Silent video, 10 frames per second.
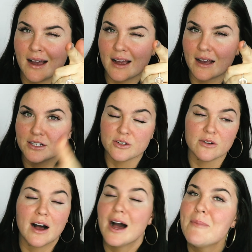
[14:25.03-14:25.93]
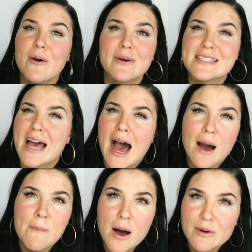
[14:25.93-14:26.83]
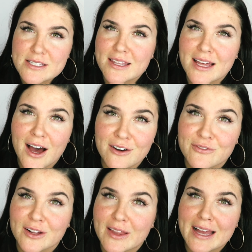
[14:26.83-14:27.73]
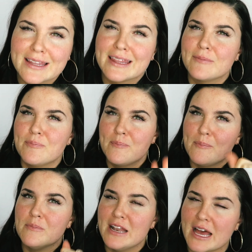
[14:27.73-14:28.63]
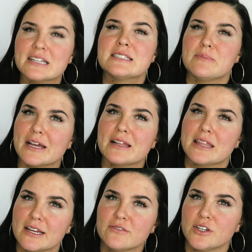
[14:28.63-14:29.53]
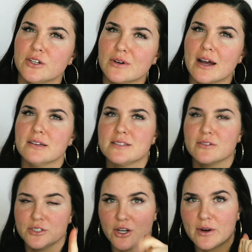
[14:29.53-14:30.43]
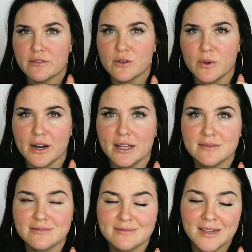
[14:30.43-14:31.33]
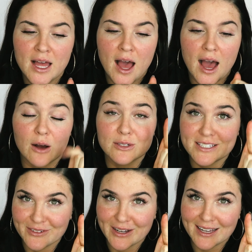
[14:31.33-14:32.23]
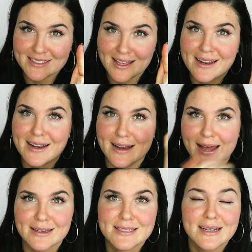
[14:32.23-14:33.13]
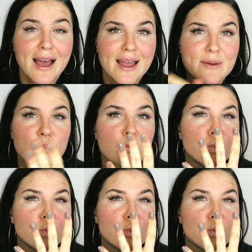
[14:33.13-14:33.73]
I got you, girl. I'm always on the hunt for like the next big thing for you guys, so don't even worry. I will see you guys next time.